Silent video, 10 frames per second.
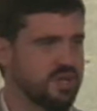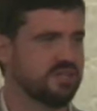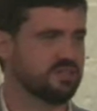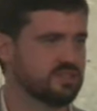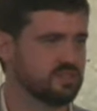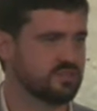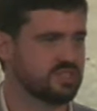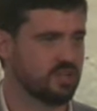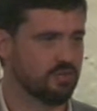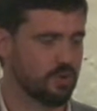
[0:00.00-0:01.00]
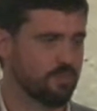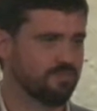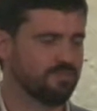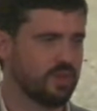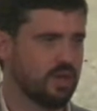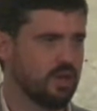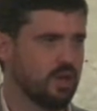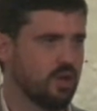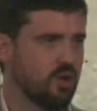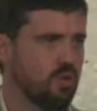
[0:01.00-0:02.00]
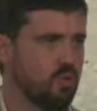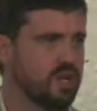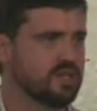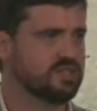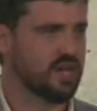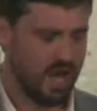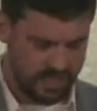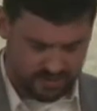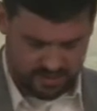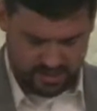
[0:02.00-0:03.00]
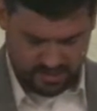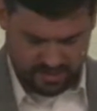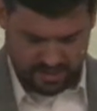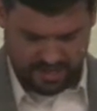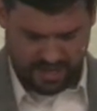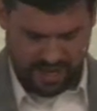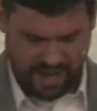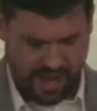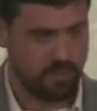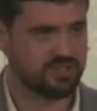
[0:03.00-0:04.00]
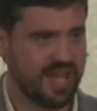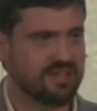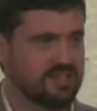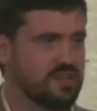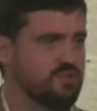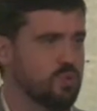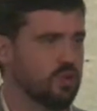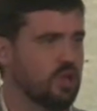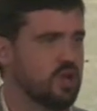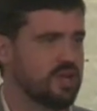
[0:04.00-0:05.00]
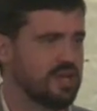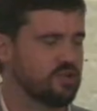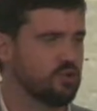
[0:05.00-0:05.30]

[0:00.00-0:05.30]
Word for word: pieces of silver, we discussed the, that I, I was asking if you would look at